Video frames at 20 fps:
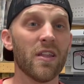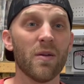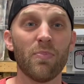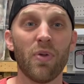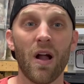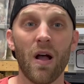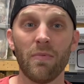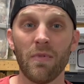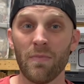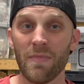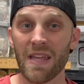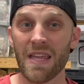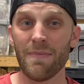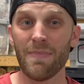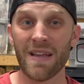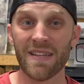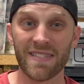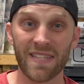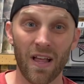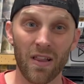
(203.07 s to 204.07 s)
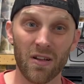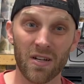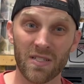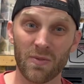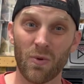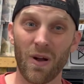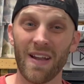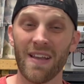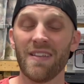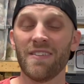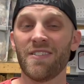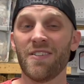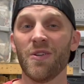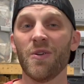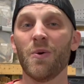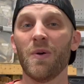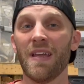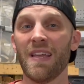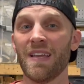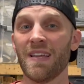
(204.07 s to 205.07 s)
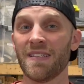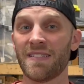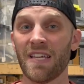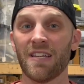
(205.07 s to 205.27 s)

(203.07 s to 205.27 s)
problem eBay sellers run into is